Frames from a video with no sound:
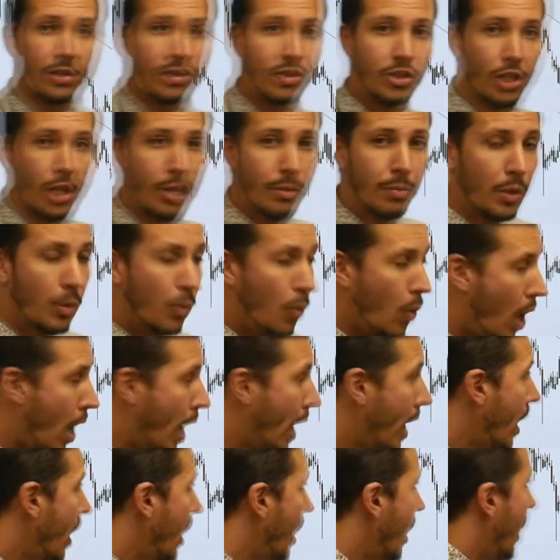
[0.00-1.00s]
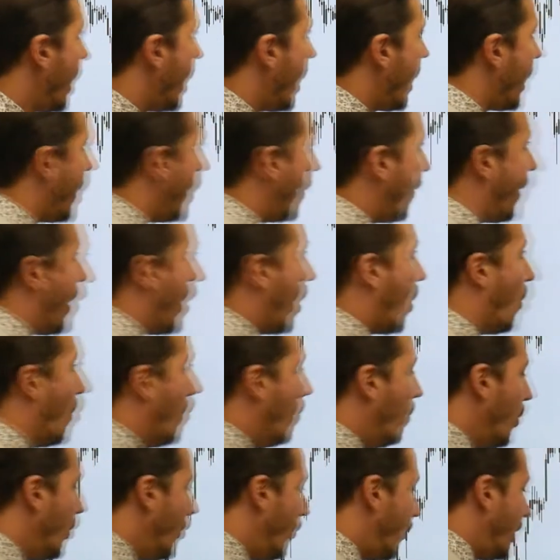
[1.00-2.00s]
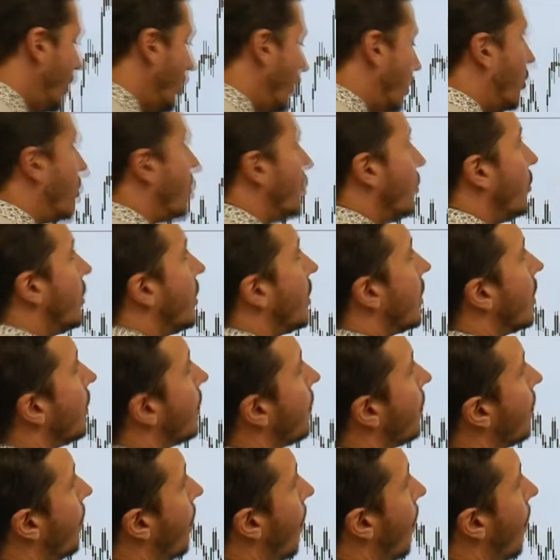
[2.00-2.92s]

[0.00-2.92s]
JPY. And now moving to the